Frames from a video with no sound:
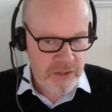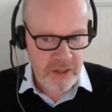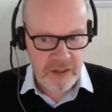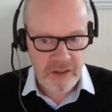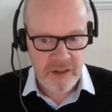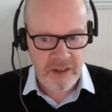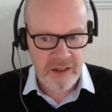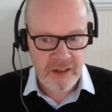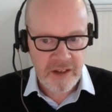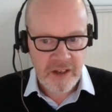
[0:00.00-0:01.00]

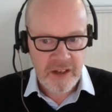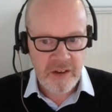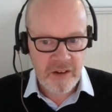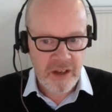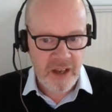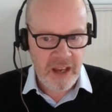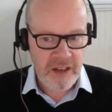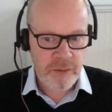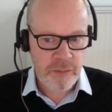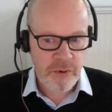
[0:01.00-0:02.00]
particularly,
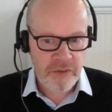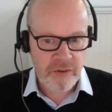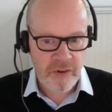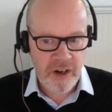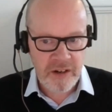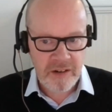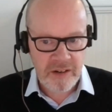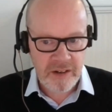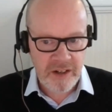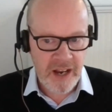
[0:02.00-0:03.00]
has it put the right
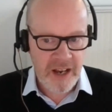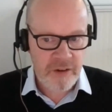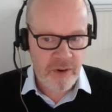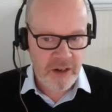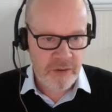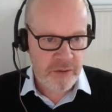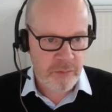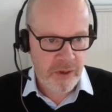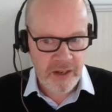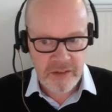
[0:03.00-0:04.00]
guardrails
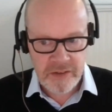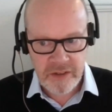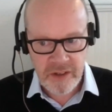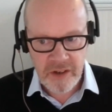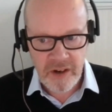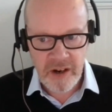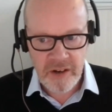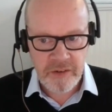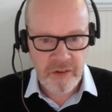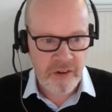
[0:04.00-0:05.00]
in place,
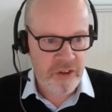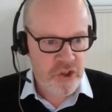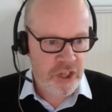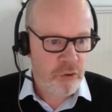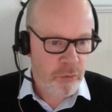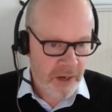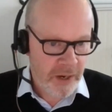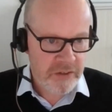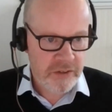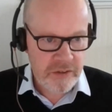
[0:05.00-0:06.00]
either on a general
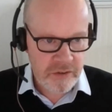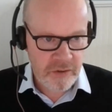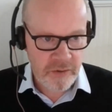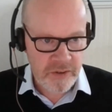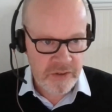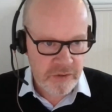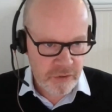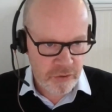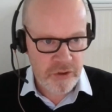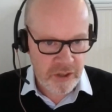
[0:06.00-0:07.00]
basis through its
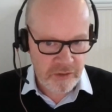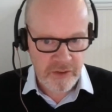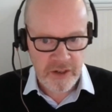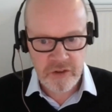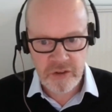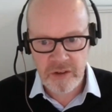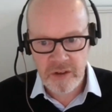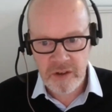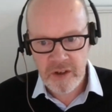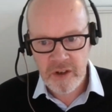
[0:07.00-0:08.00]
scrutiny function,
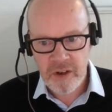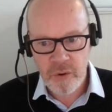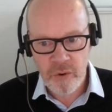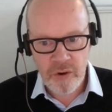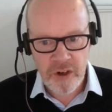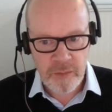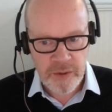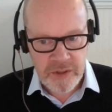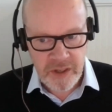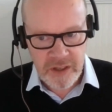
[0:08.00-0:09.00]
or in a
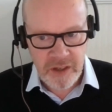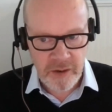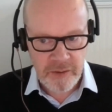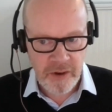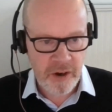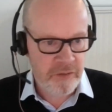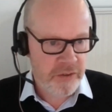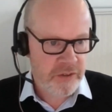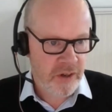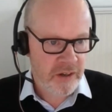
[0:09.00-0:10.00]
particular
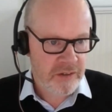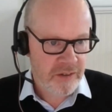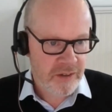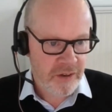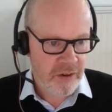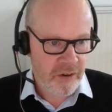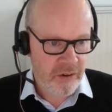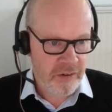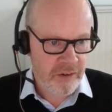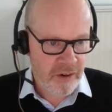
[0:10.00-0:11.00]
oversight
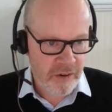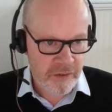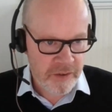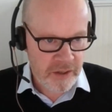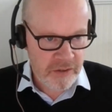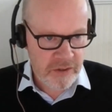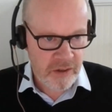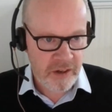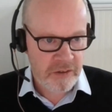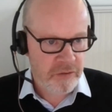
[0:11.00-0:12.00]
on things
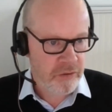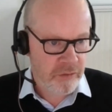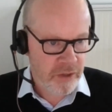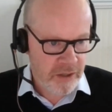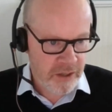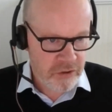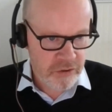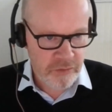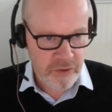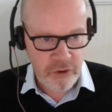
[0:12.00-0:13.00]
like through the
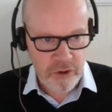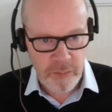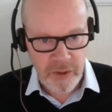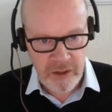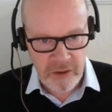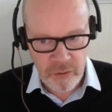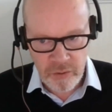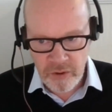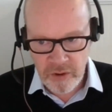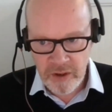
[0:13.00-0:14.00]
Regulations Review Committee
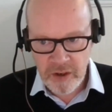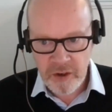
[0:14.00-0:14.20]
or